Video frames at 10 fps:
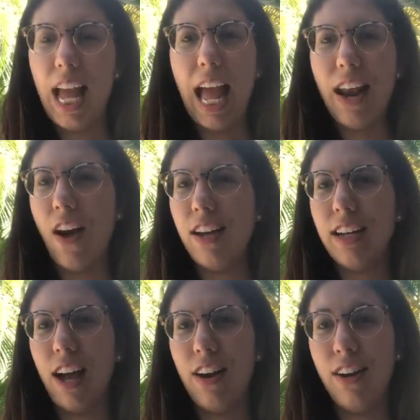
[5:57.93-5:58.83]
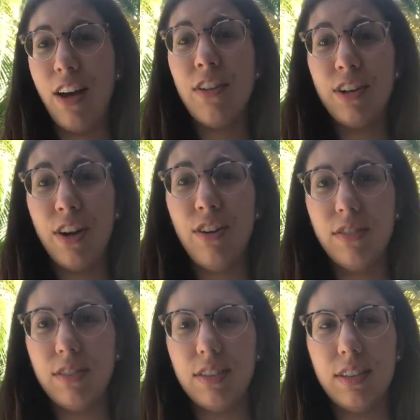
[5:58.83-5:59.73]
And on another note,
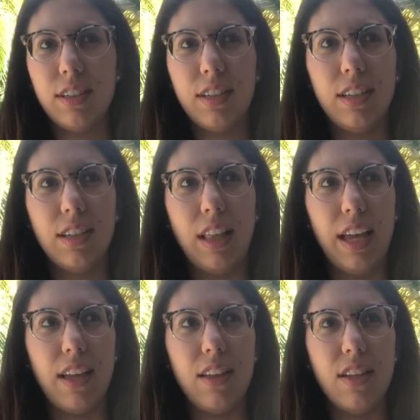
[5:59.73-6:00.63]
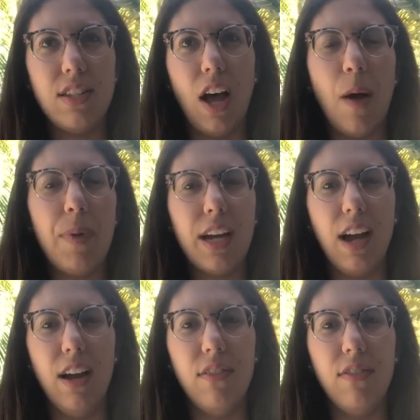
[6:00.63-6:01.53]
like the topic
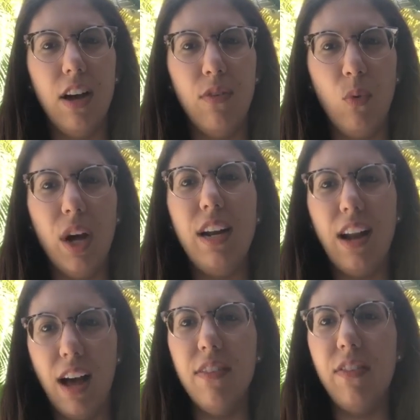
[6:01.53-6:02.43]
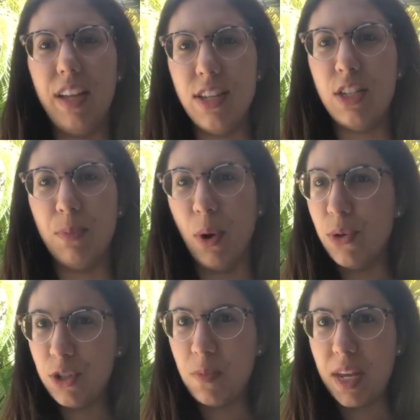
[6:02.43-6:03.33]
of what love is
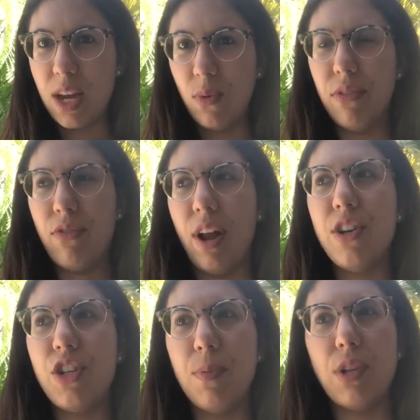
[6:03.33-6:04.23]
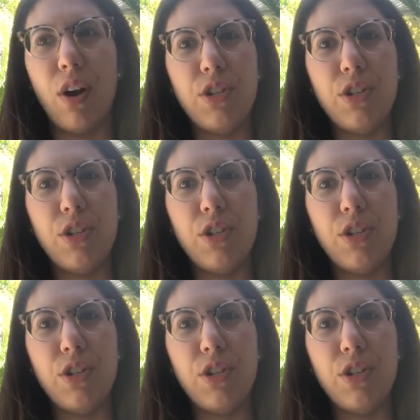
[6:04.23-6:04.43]
supposed to be, what friendships are